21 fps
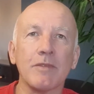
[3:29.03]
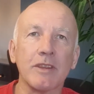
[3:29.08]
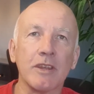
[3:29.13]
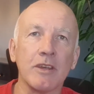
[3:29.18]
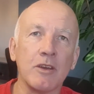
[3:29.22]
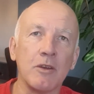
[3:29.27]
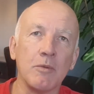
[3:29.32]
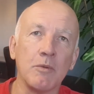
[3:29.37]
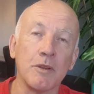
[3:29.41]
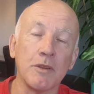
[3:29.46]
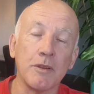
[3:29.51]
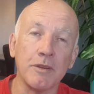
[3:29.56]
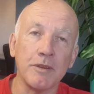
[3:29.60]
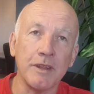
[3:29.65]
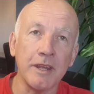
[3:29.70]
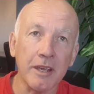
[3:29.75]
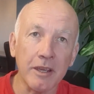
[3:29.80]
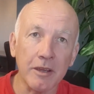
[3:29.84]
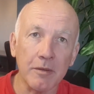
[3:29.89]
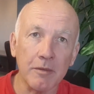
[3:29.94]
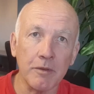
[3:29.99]
you
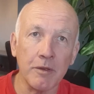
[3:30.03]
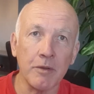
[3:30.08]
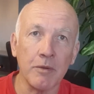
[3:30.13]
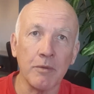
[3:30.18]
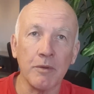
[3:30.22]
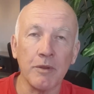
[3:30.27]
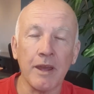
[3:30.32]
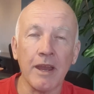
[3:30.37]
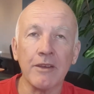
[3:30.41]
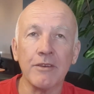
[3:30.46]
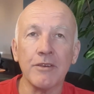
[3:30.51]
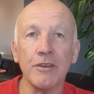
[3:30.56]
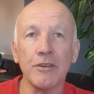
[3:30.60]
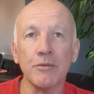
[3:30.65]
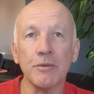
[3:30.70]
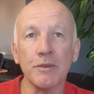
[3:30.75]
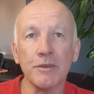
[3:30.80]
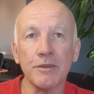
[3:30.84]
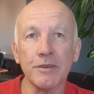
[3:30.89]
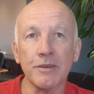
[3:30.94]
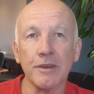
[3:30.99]
would actually
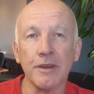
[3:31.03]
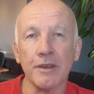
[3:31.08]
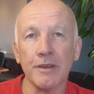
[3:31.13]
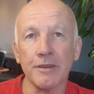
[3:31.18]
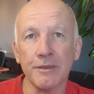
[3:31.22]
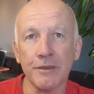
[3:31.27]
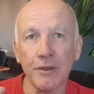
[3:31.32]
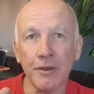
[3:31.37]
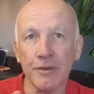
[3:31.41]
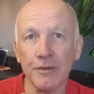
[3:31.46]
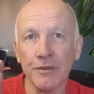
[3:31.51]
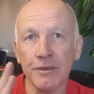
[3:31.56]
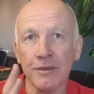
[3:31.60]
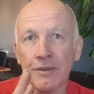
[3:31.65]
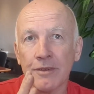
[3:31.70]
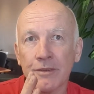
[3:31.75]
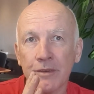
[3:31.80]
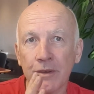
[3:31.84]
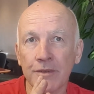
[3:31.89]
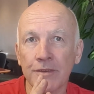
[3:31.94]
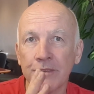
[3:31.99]
switch
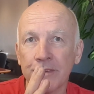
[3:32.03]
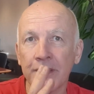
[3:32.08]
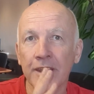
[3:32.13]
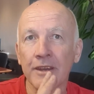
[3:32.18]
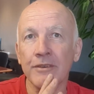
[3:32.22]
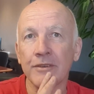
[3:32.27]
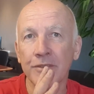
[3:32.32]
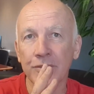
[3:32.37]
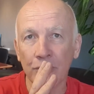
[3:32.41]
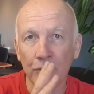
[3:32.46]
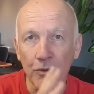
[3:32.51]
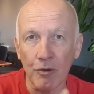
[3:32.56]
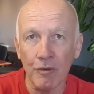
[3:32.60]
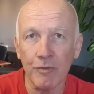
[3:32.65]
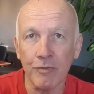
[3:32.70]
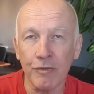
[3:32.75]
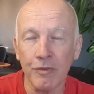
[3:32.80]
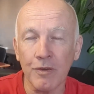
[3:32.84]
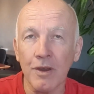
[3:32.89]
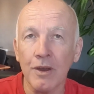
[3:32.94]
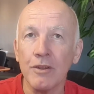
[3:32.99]
certain sections
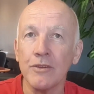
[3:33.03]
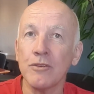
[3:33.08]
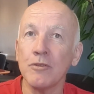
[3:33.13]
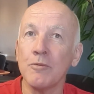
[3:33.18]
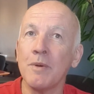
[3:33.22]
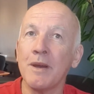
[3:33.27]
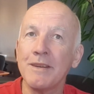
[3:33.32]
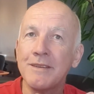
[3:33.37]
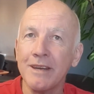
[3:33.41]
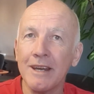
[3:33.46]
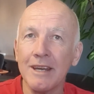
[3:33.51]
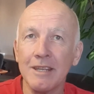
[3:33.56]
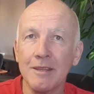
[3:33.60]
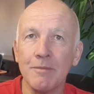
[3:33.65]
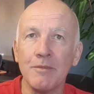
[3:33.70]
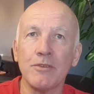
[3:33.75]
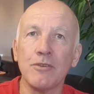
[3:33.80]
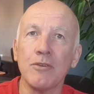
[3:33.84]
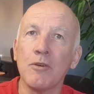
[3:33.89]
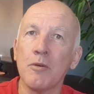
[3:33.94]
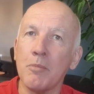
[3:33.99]
off to maintain them
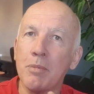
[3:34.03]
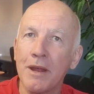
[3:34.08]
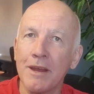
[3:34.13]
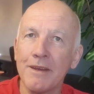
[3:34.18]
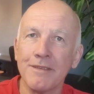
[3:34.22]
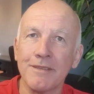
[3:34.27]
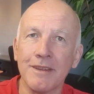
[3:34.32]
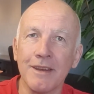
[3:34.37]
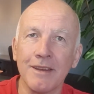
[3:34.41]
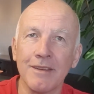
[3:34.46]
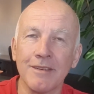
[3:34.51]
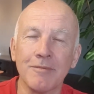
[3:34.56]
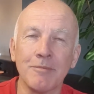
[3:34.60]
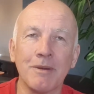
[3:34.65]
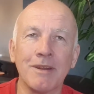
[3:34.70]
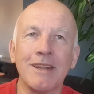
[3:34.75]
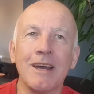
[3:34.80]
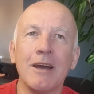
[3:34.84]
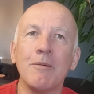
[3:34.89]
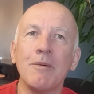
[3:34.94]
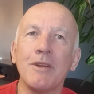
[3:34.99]
and to replace things.
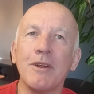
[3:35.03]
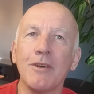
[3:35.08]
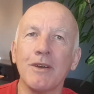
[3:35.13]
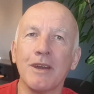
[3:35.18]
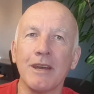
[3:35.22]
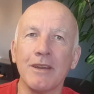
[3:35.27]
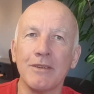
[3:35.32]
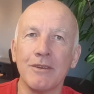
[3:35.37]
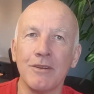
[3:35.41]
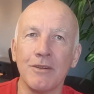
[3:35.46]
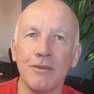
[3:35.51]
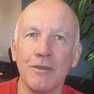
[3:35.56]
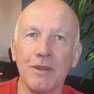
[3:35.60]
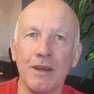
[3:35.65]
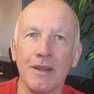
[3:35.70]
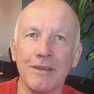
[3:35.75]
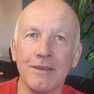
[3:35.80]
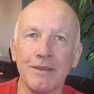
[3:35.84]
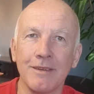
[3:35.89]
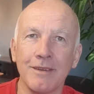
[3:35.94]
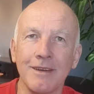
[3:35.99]
But now we don't get to do
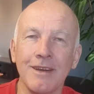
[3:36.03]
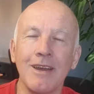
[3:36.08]
that.